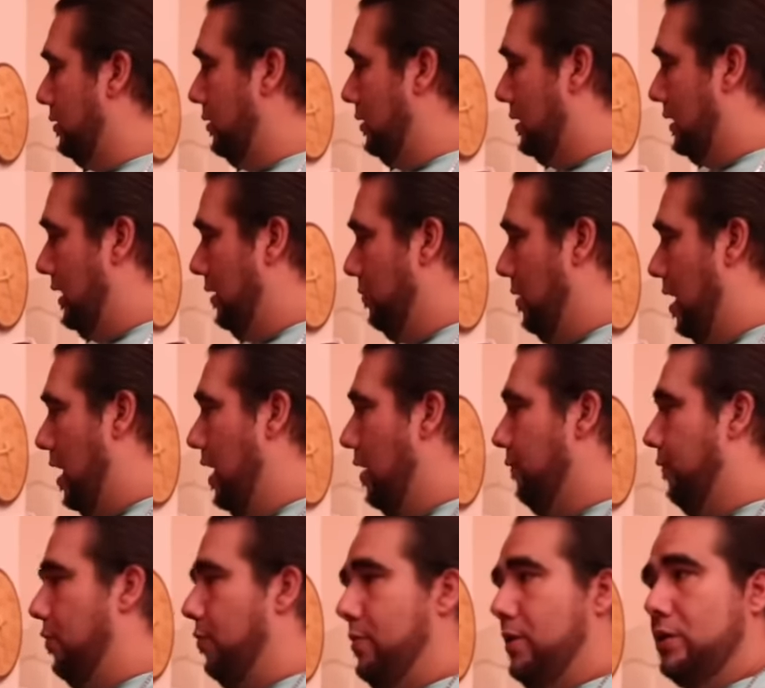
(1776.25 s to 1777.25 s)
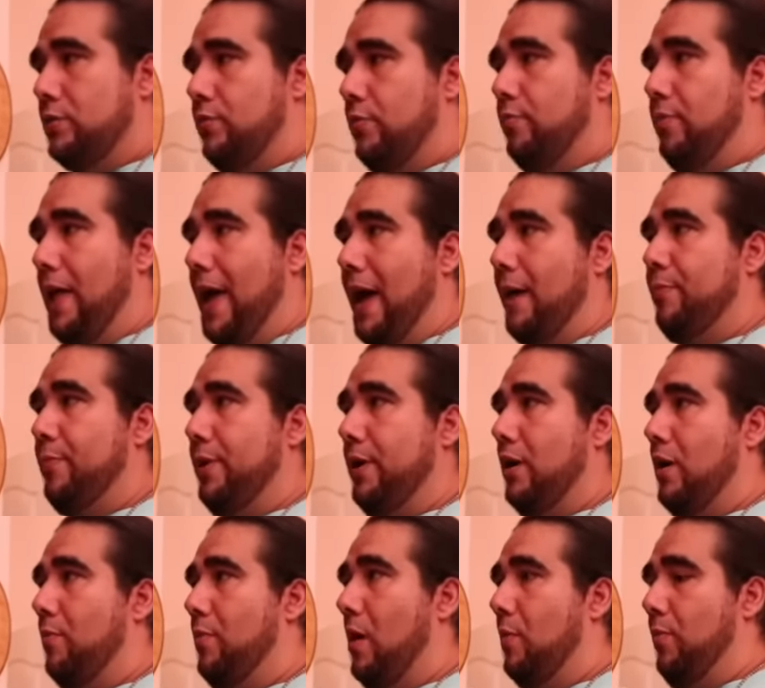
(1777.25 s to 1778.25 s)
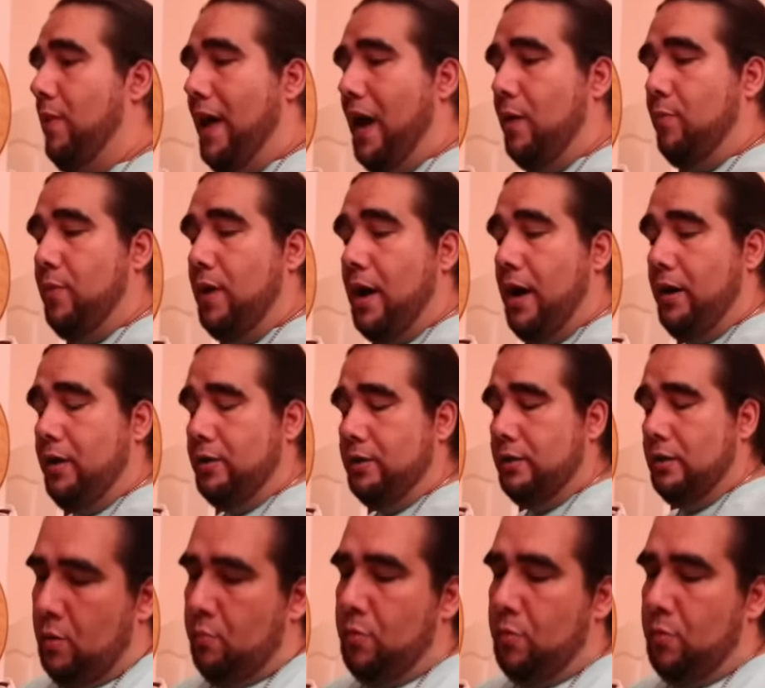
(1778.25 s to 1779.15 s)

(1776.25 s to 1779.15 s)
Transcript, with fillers: You see my infamous black pair on my black box.